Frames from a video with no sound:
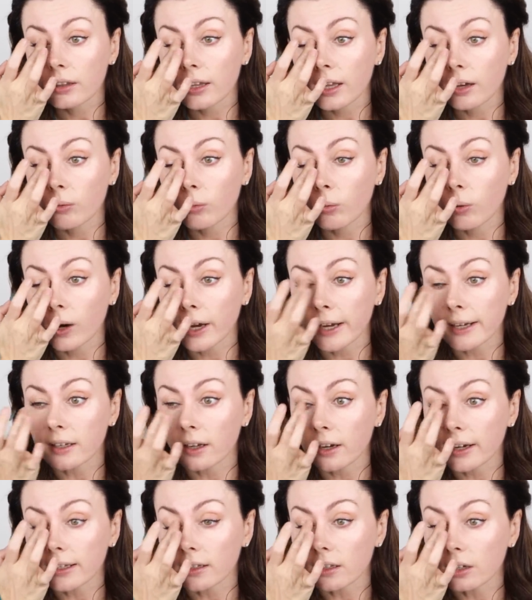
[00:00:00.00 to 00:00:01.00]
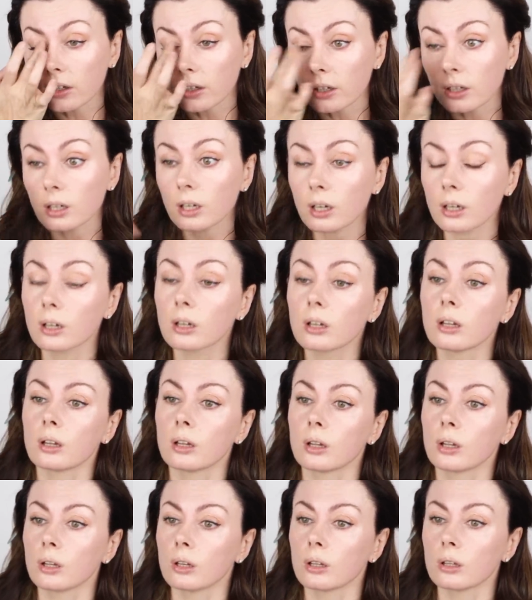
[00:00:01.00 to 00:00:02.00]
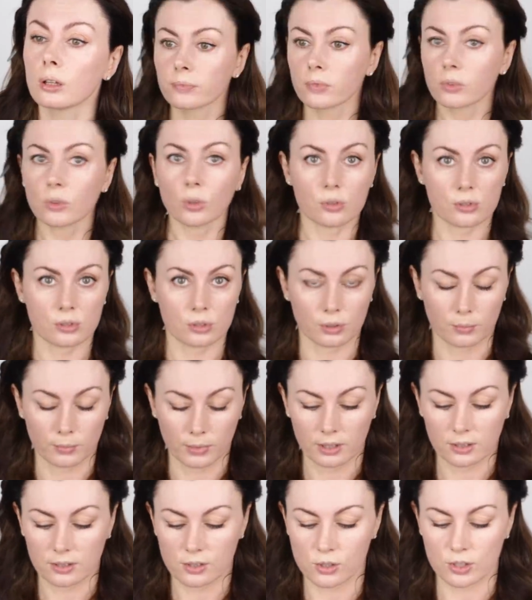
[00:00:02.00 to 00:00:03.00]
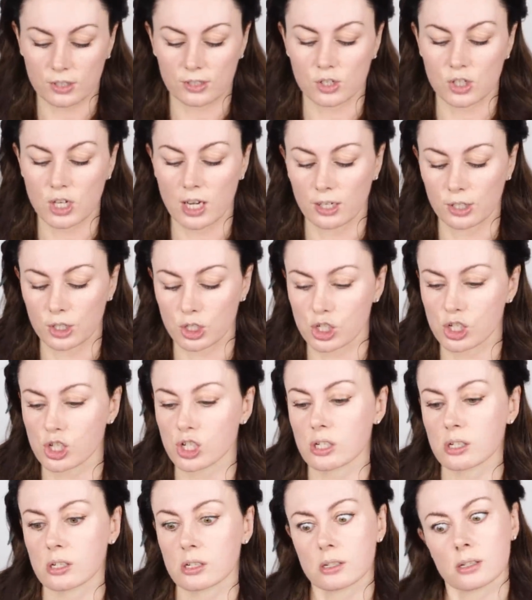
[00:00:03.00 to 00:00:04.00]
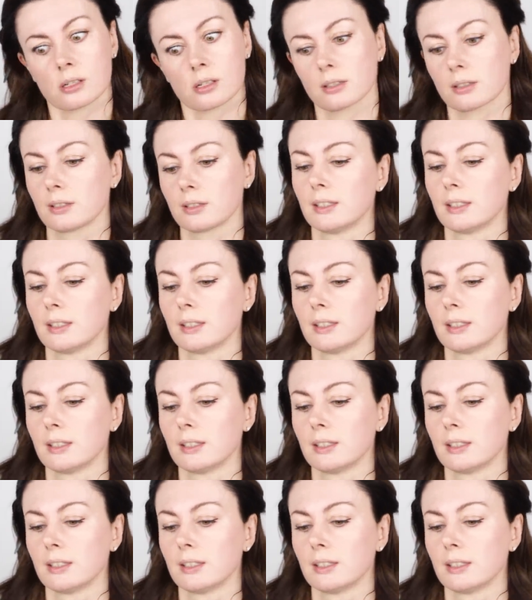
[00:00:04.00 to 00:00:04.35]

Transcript: that wide-eyed look. Not too much, just a touch.